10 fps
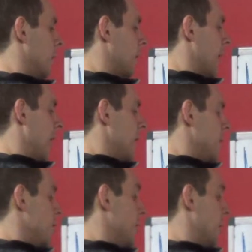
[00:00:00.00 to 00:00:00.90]
Okay,
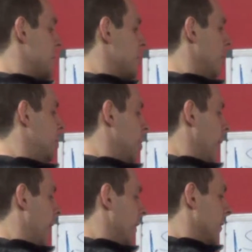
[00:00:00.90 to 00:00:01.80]
you can go
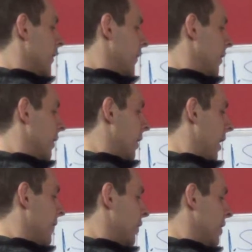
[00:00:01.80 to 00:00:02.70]
snowshoeing if you're
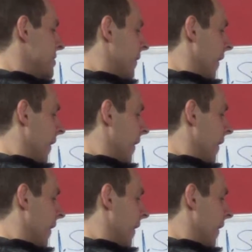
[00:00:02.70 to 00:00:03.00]
into